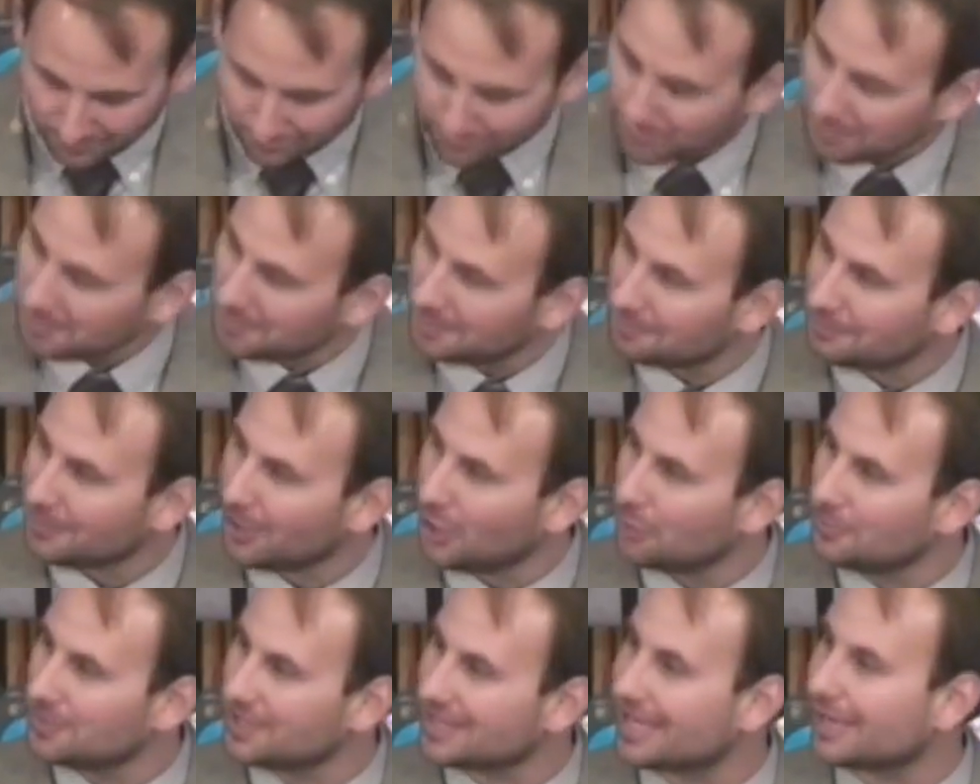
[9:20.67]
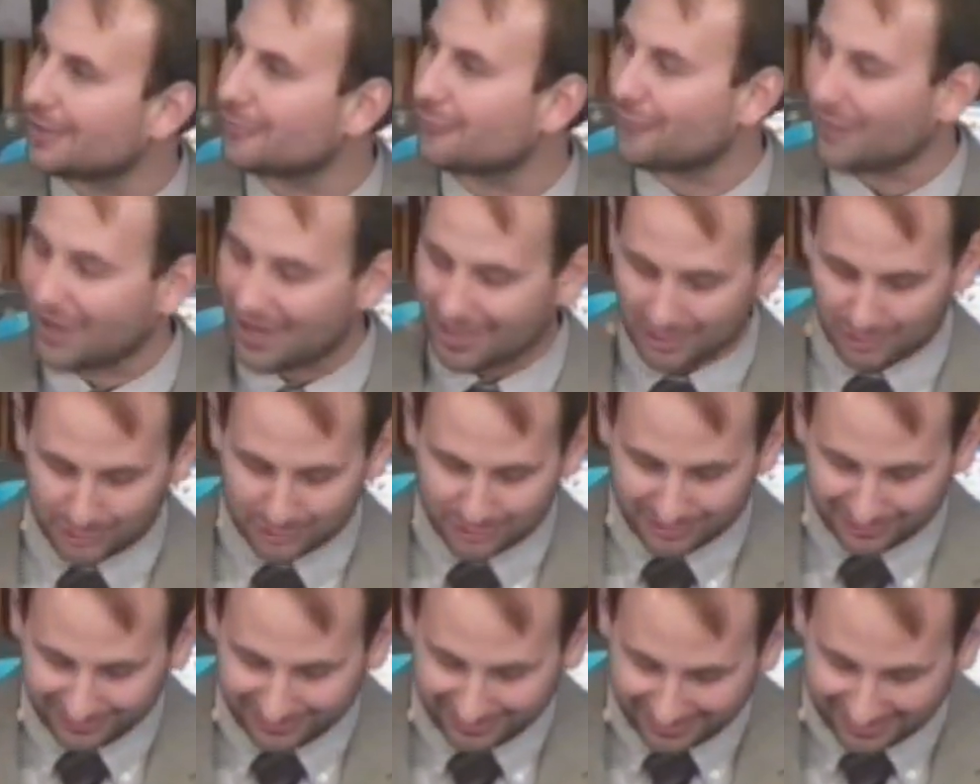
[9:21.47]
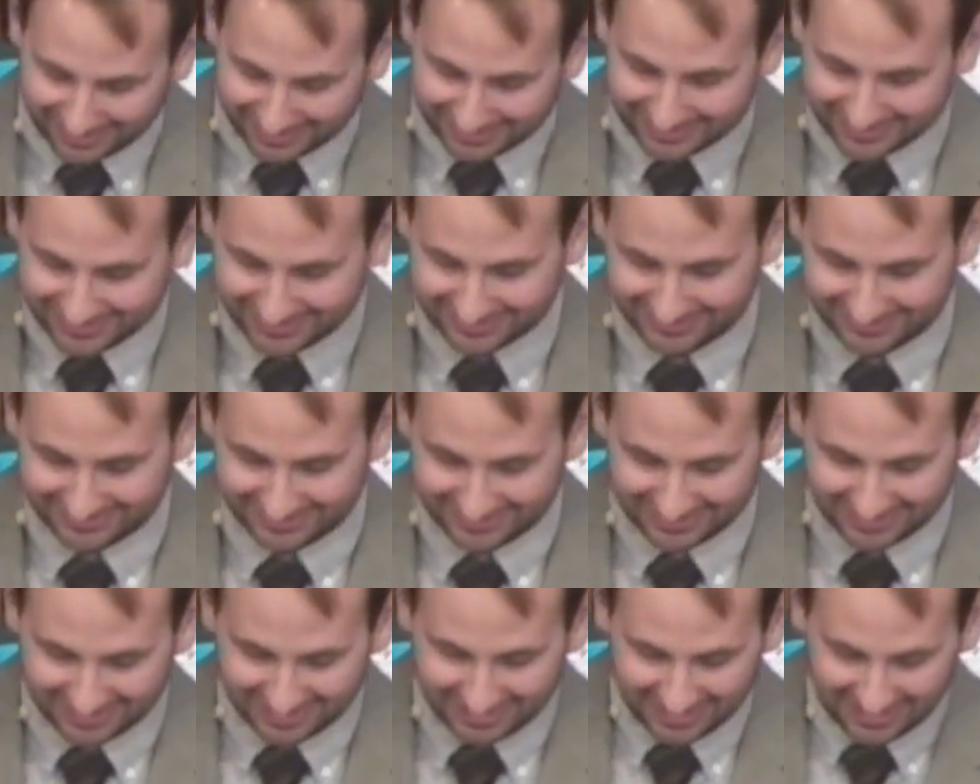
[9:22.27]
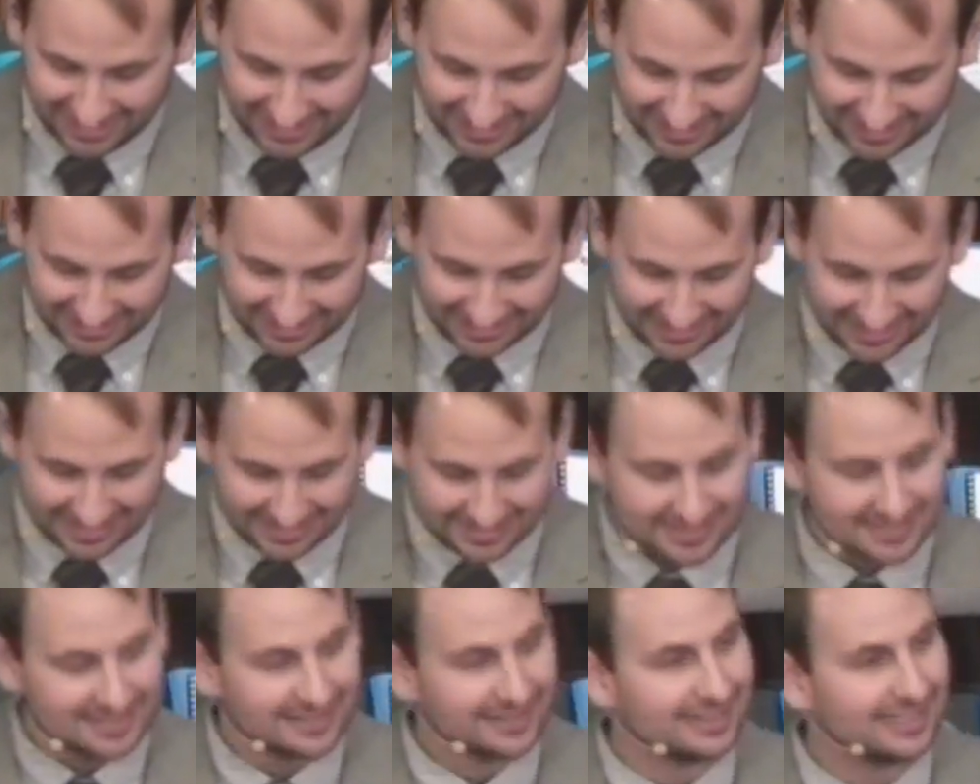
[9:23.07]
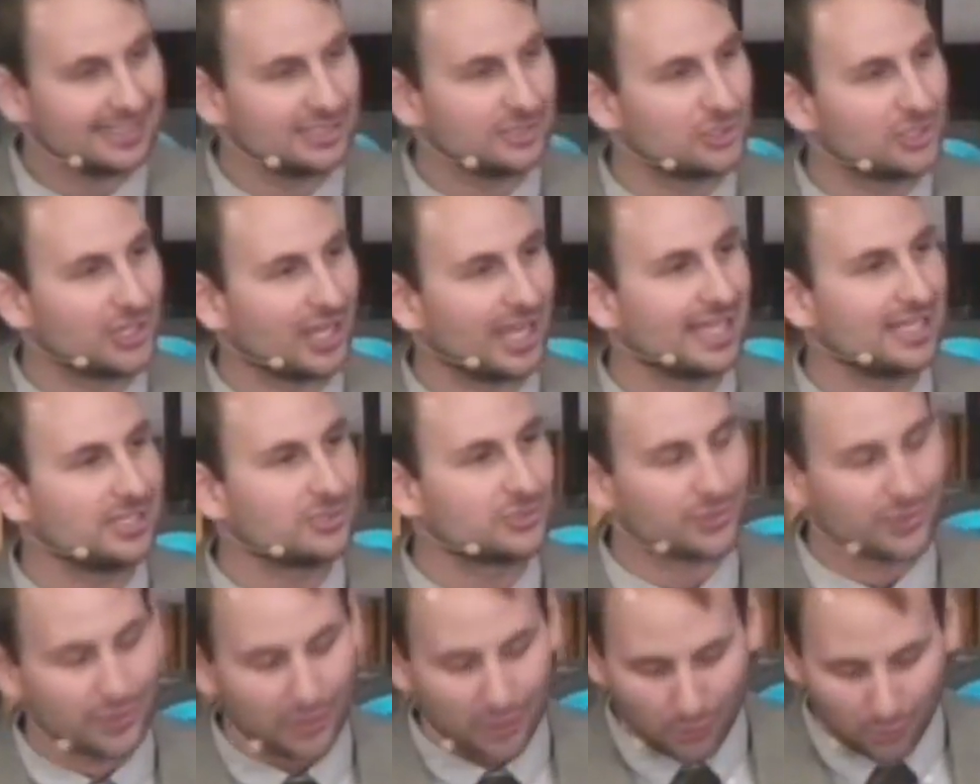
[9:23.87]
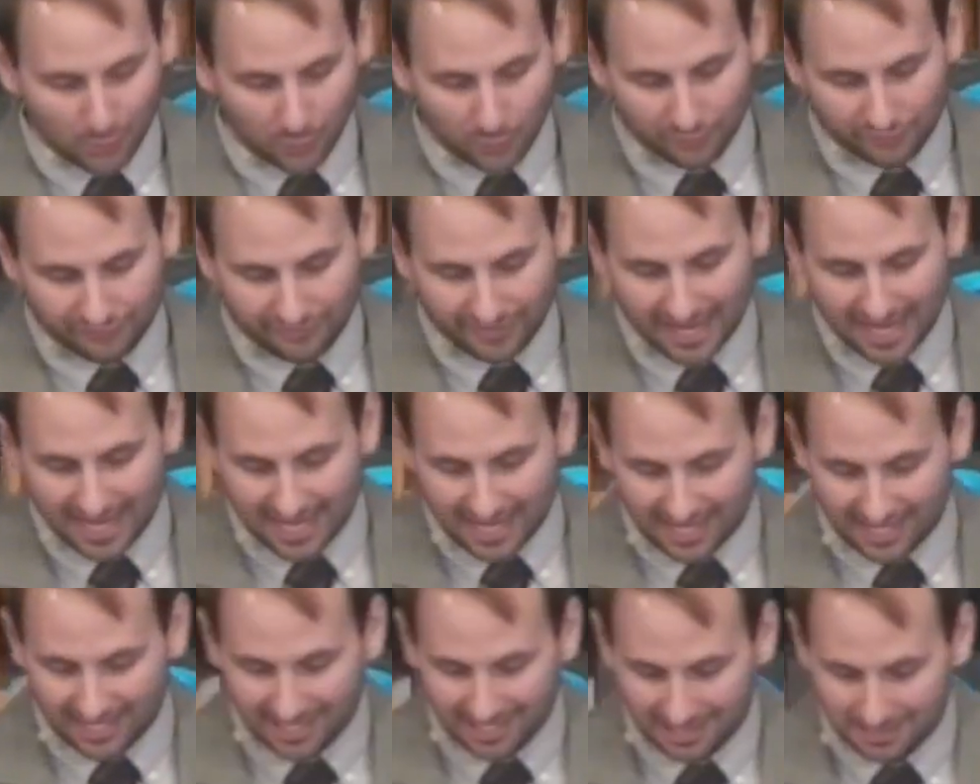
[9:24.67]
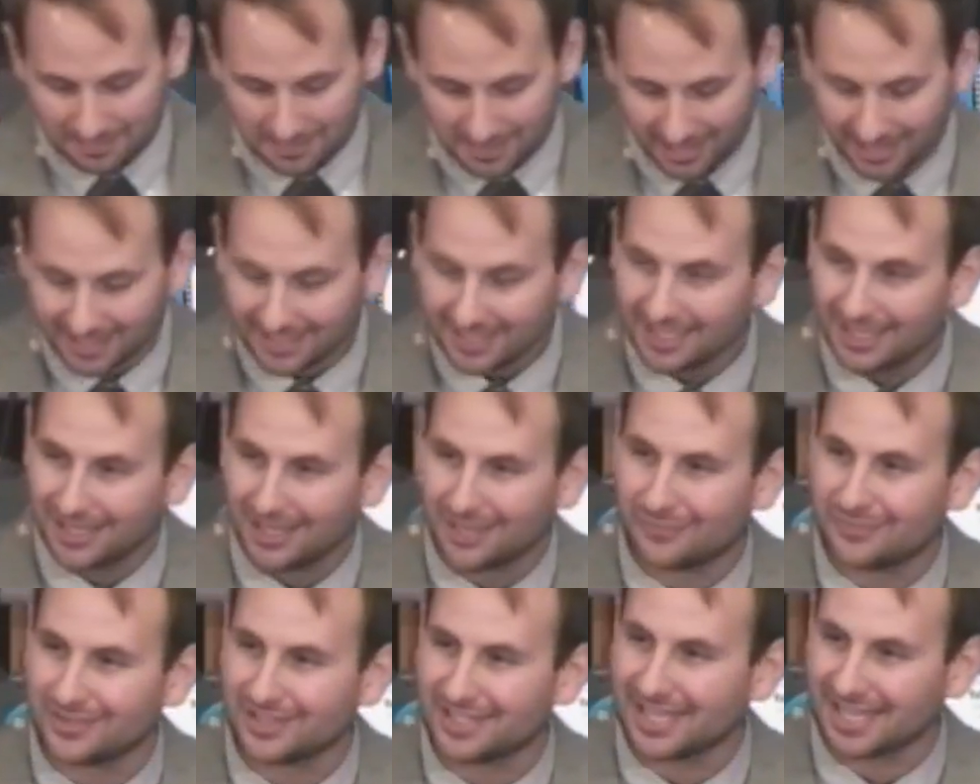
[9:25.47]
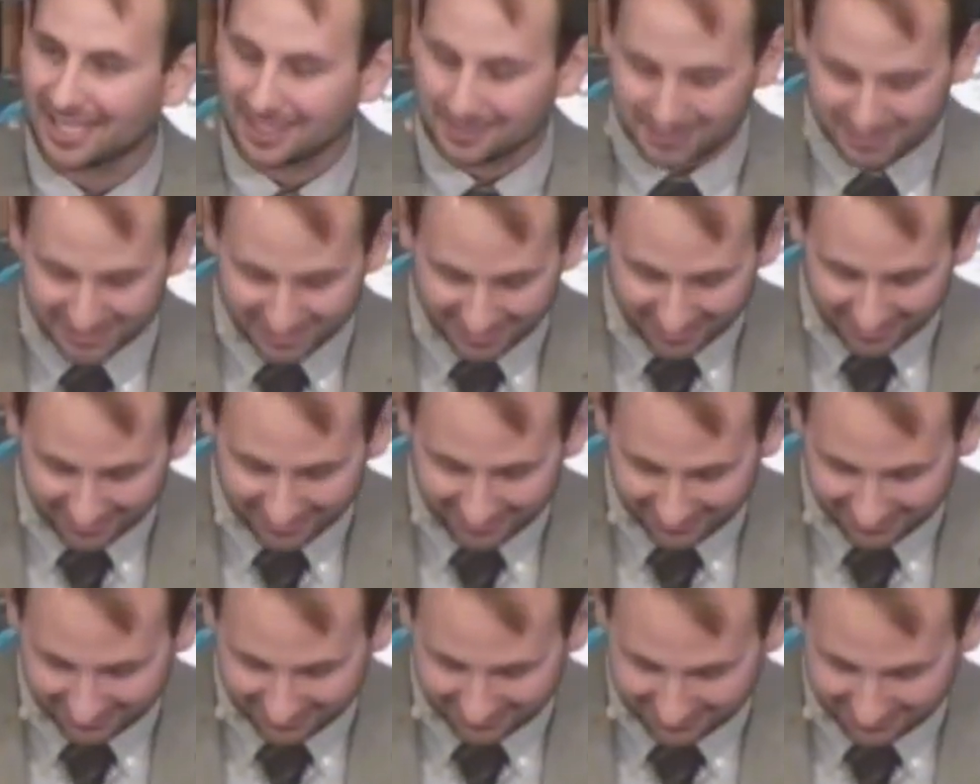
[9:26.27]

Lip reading: From the moment that fire's lit, it can instantly change the whole vibe of the campsite.